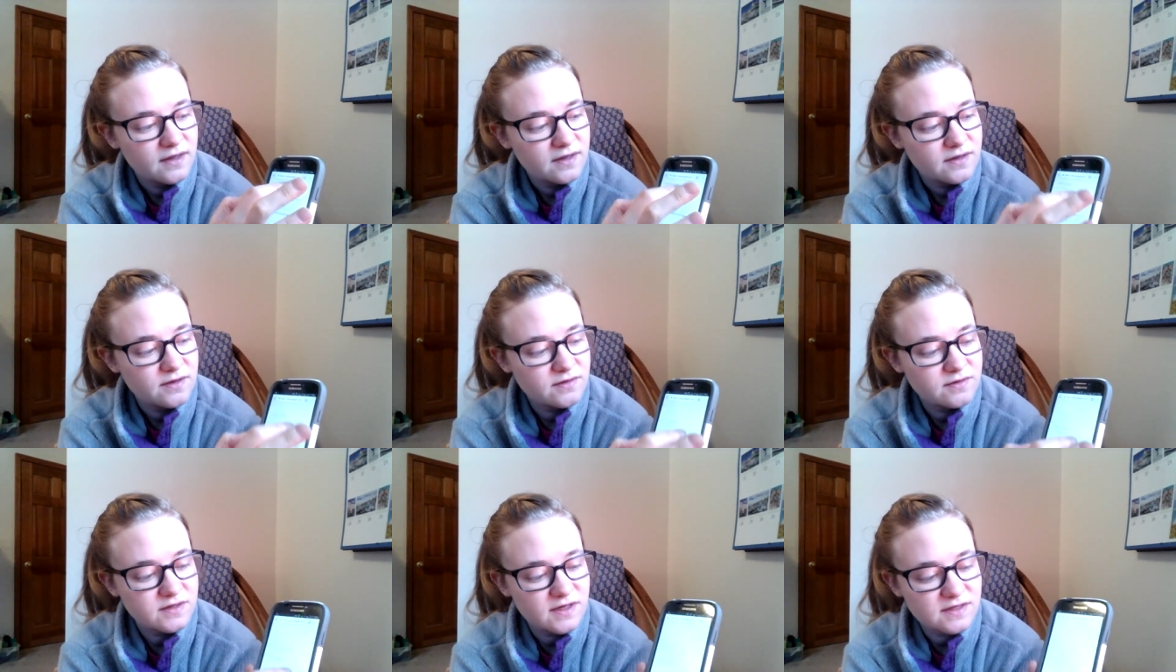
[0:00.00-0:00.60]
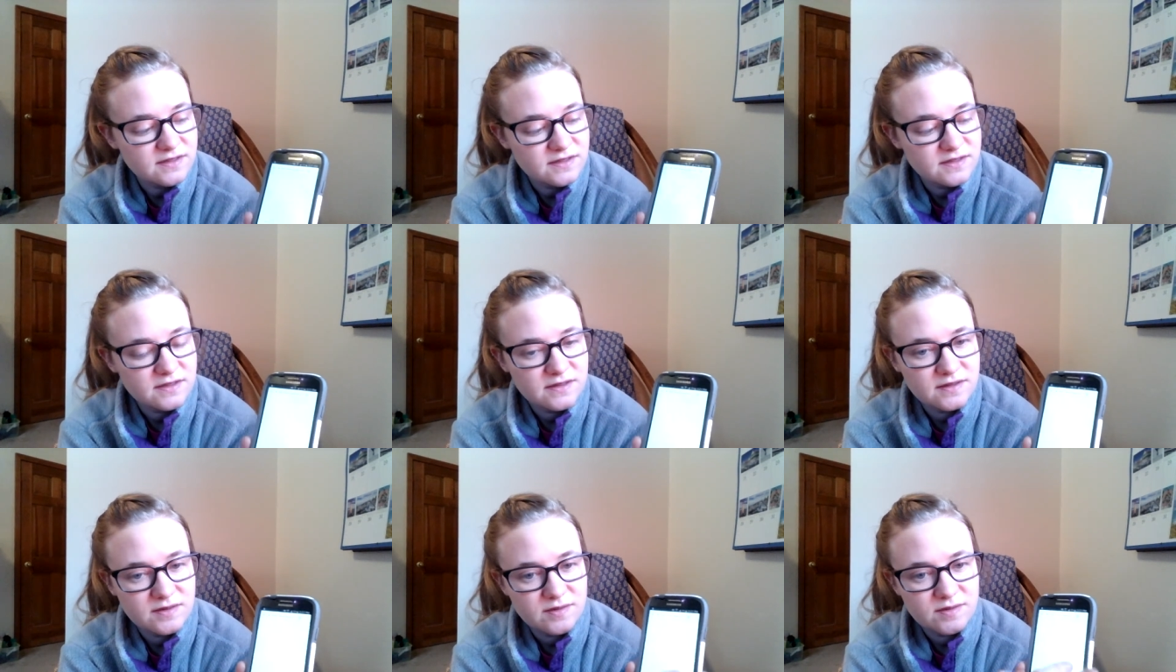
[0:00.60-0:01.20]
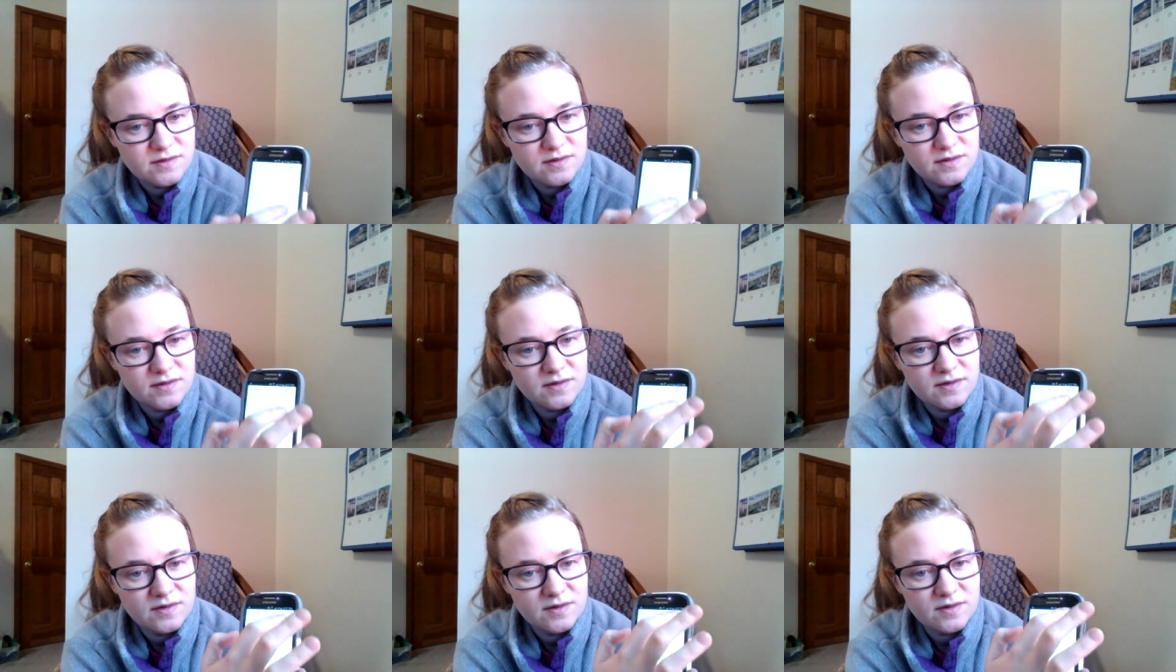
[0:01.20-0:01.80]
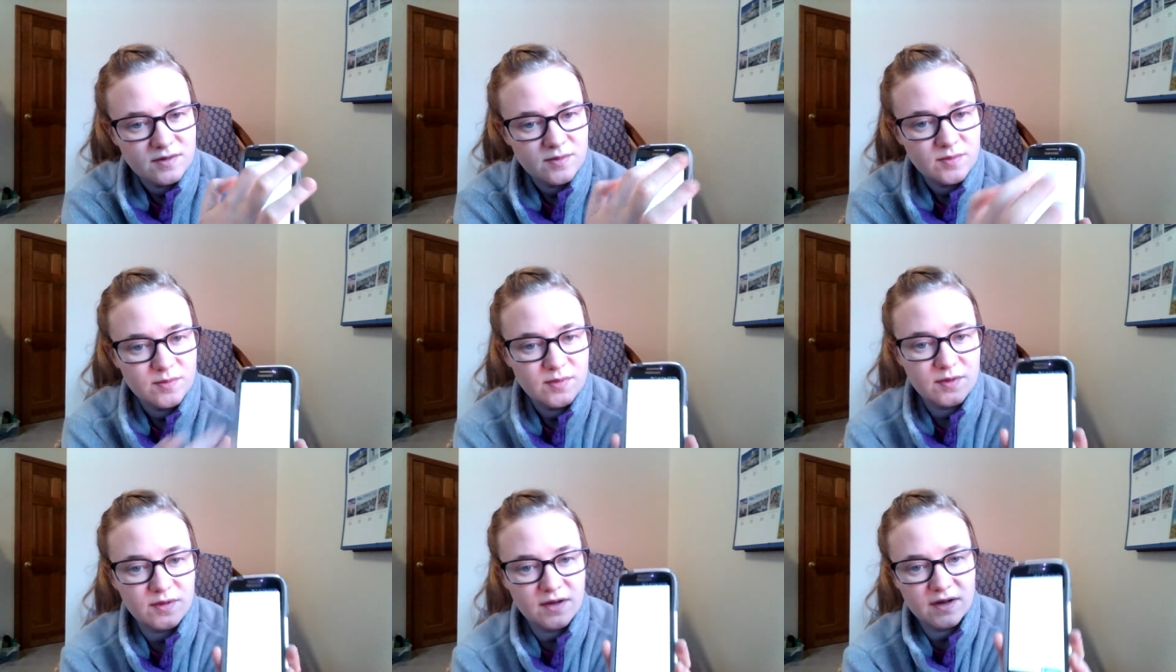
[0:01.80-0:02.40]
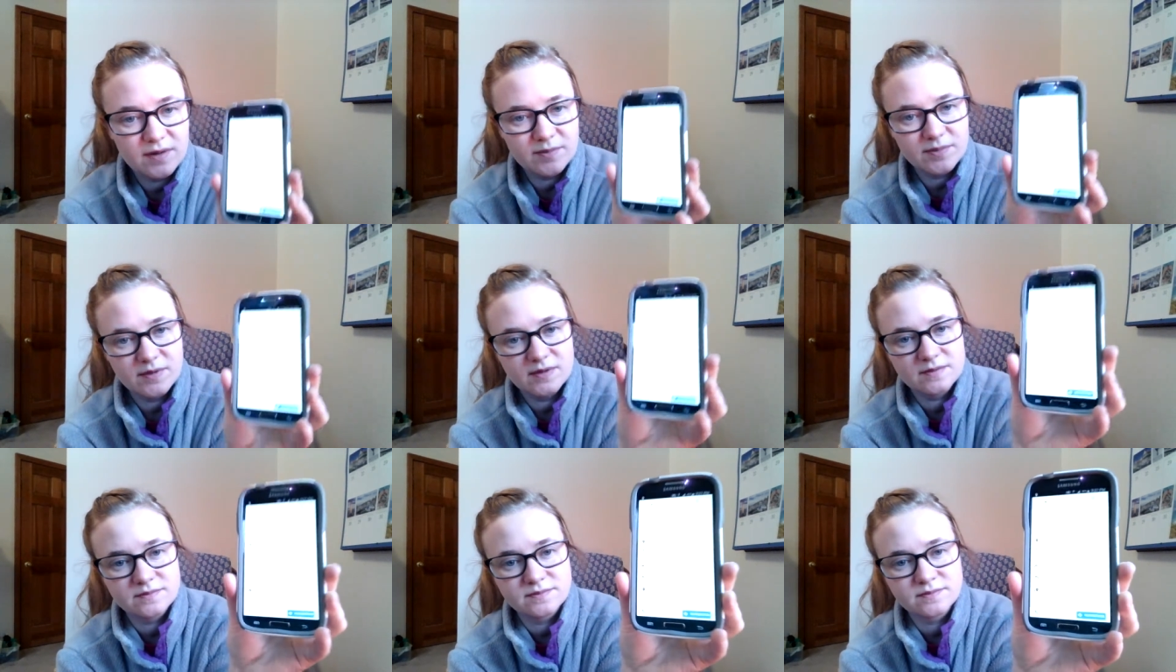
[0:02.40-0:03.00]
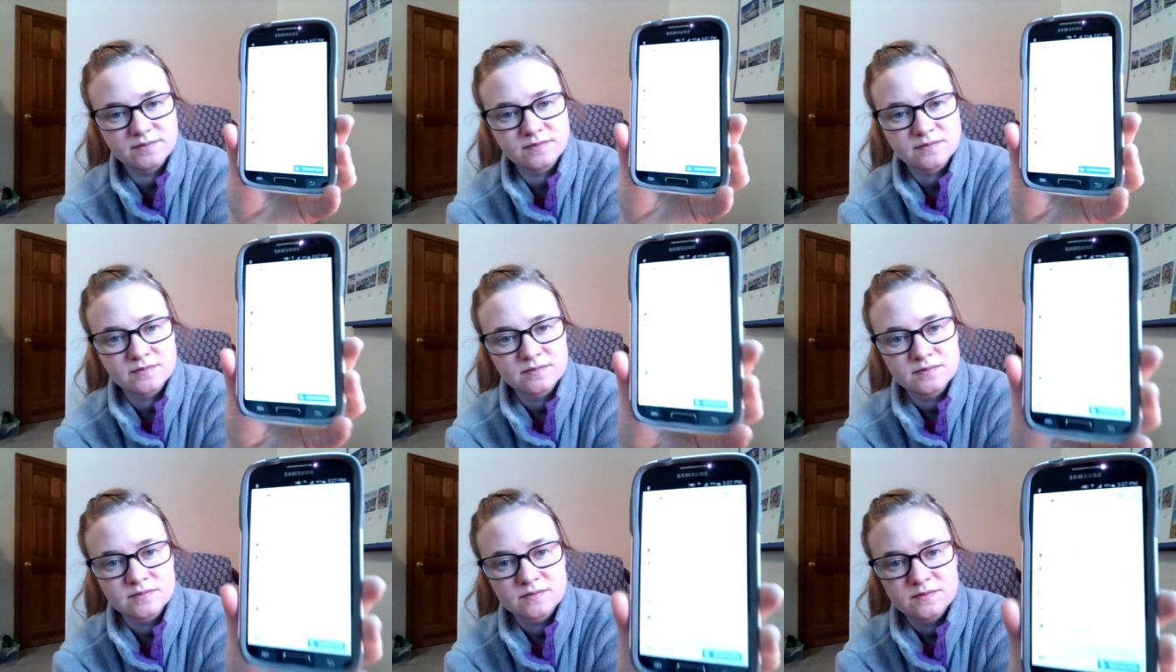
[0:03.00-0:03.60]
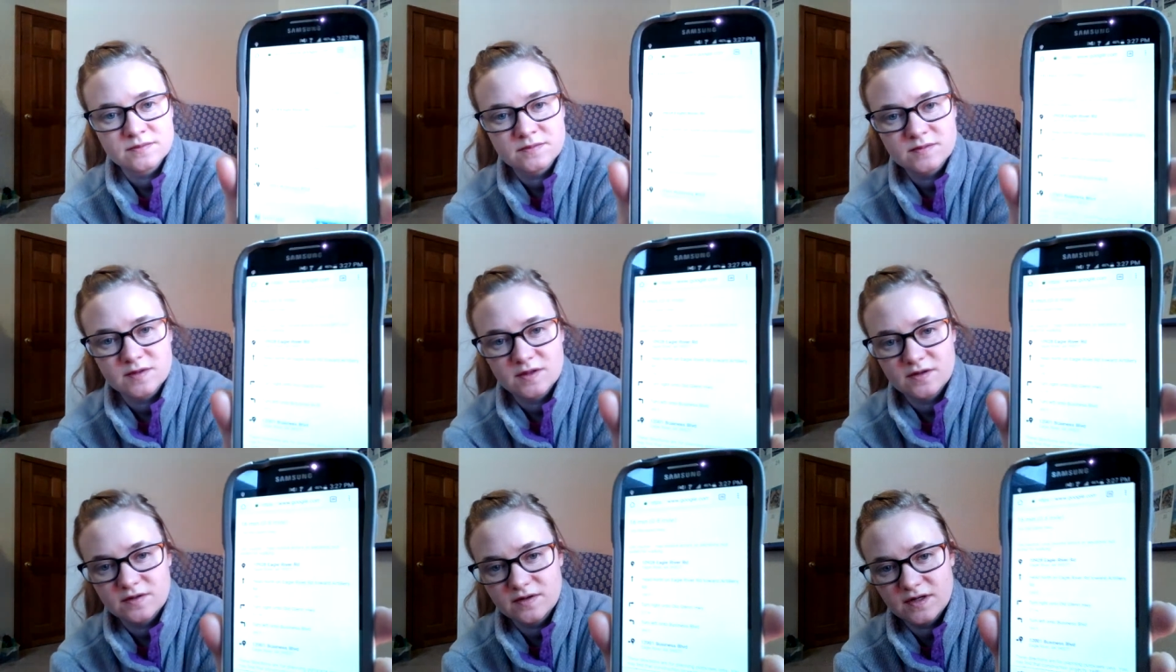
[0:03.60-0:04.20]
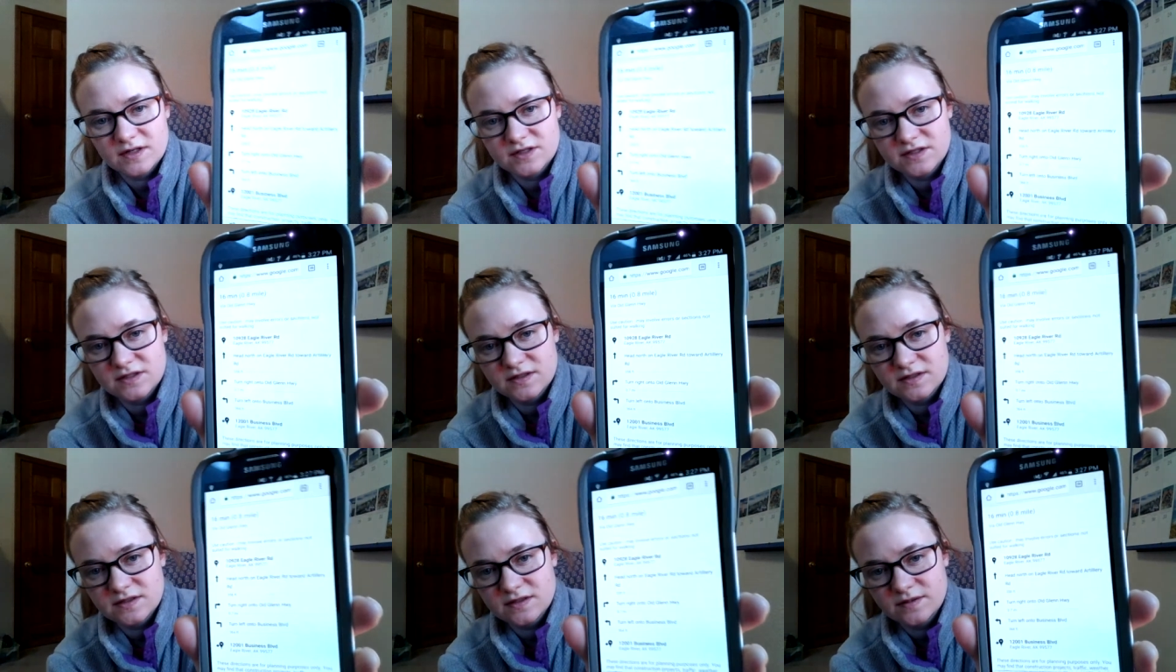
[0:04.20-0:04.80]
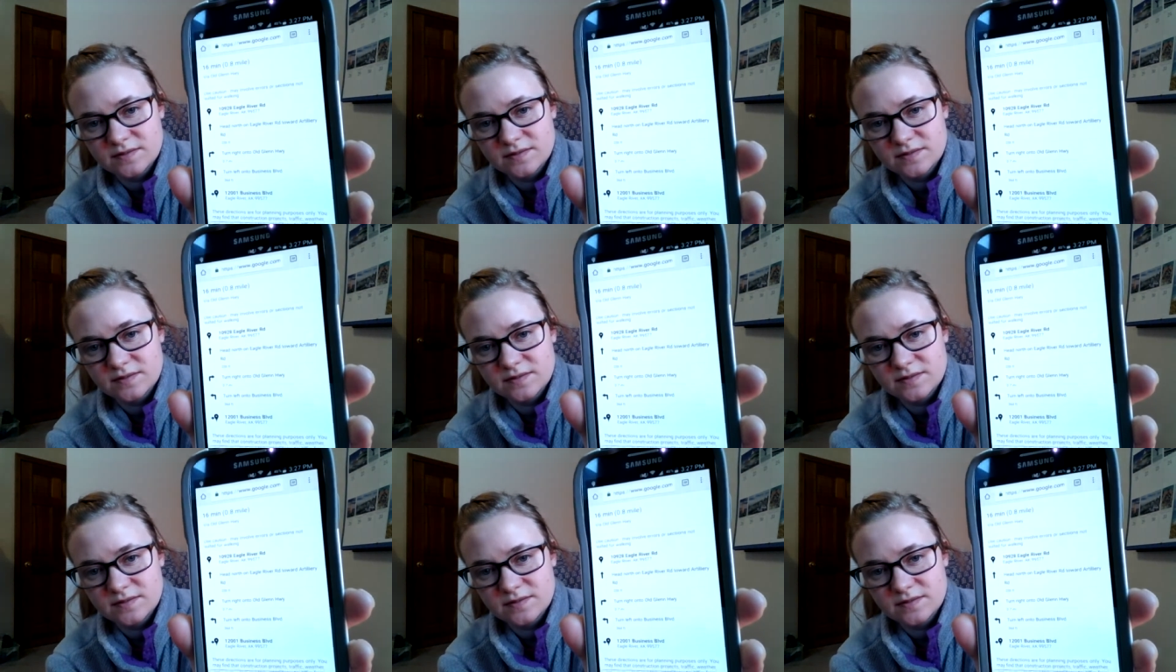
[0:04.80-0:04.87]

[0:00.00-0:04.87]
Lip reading: you just pull up the directions.